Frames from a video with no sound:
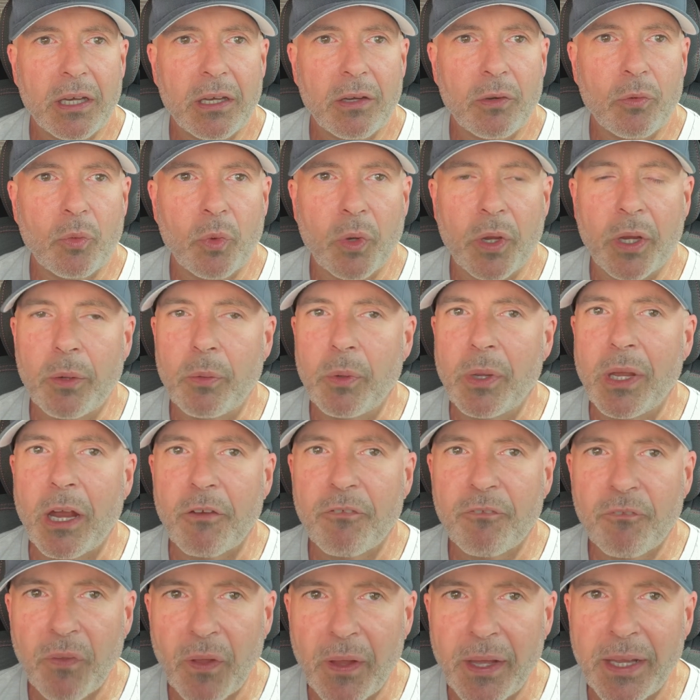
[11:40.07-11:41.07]
We are
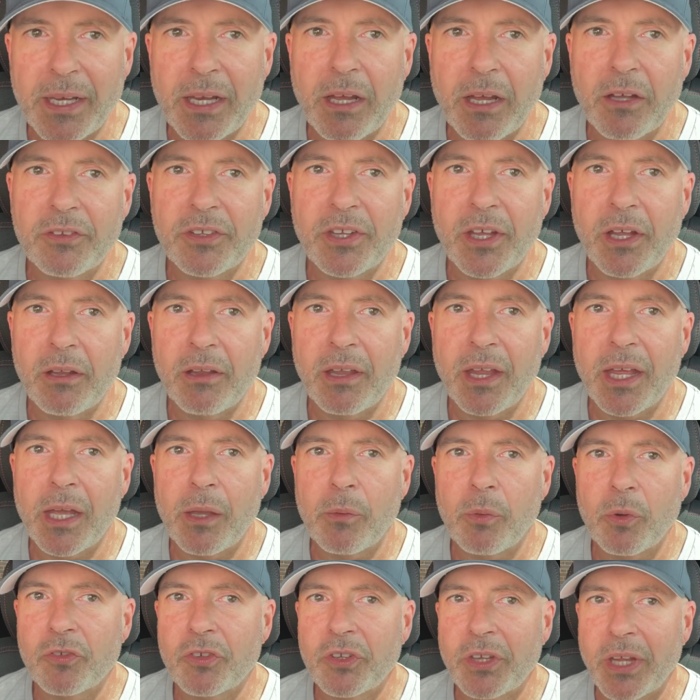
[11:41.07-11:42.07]
flying out to LA.
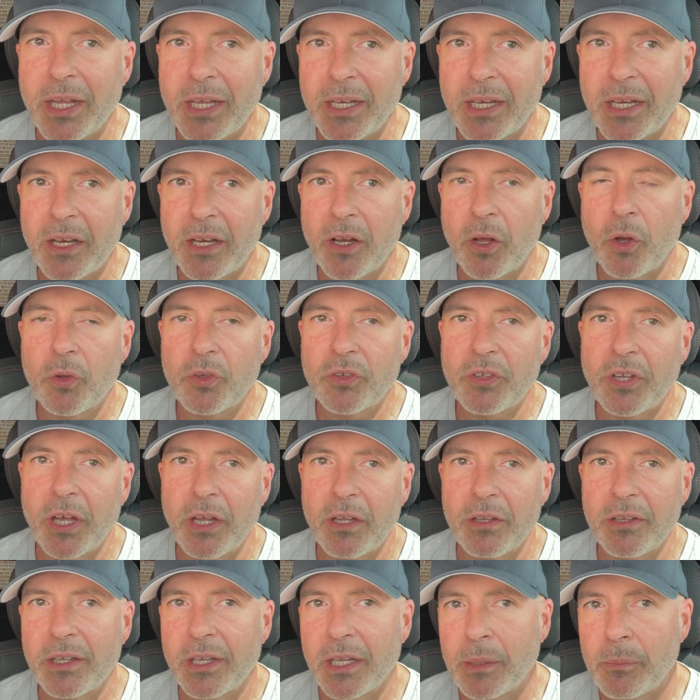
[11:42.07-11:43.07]
We're staying in a hotel
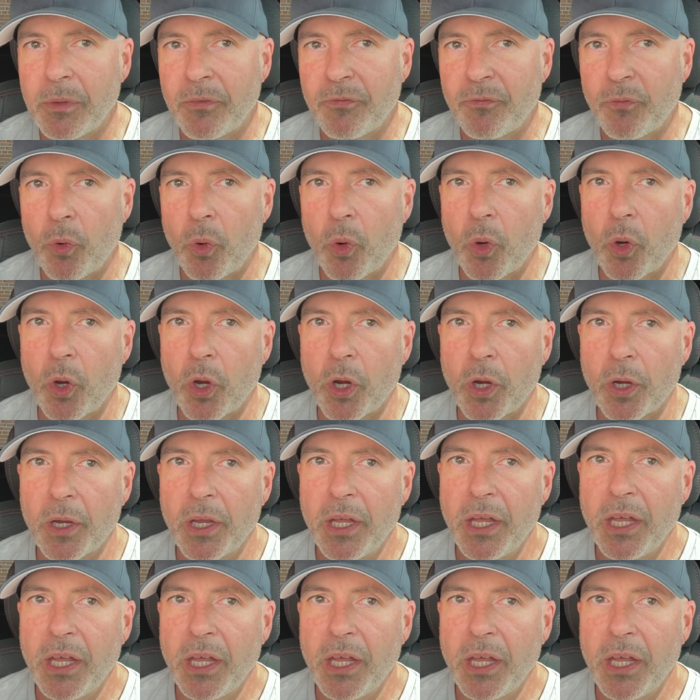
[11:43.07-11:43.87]
the night before.